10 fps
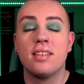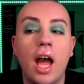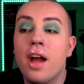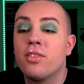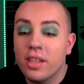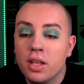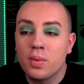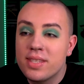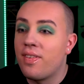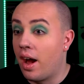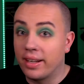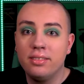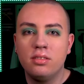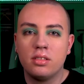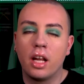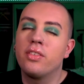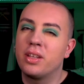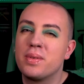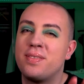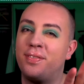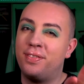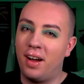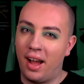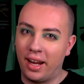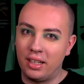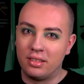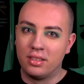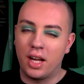Everything was fine. Everything was fine.